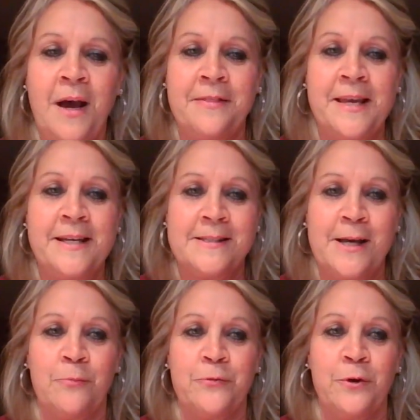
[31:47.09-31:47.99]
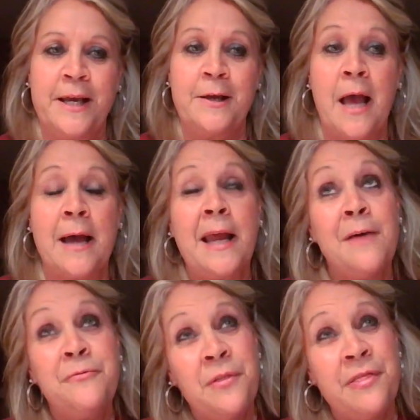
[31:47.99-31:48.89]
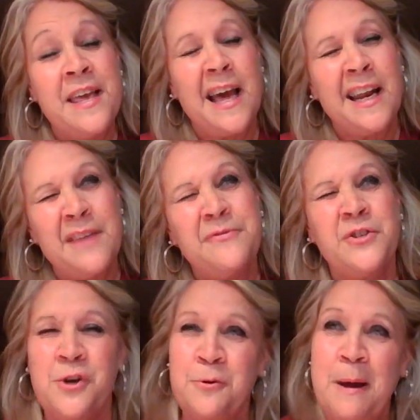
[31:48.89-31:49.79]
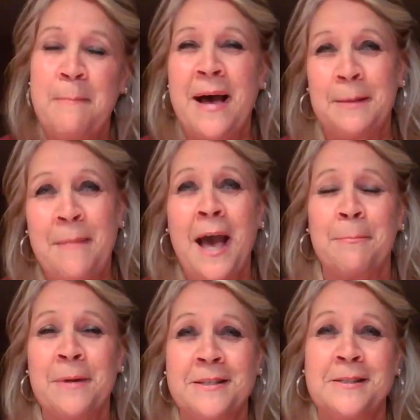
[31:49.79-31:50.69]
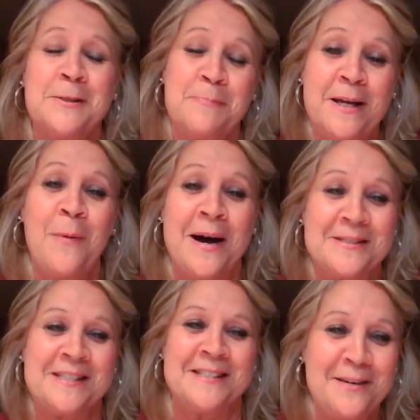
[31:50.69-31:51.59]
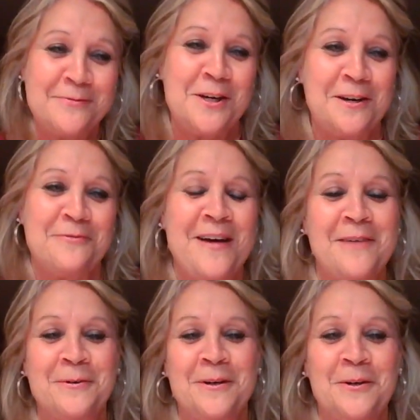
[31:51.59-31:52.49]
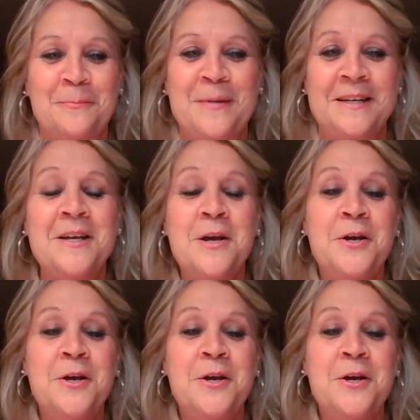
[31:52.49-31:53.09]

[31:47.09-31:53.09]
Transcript: I think is helpful. It I'd have to think I'd have to turn my mind back because it's been a while since I've taught a 5-year-old, but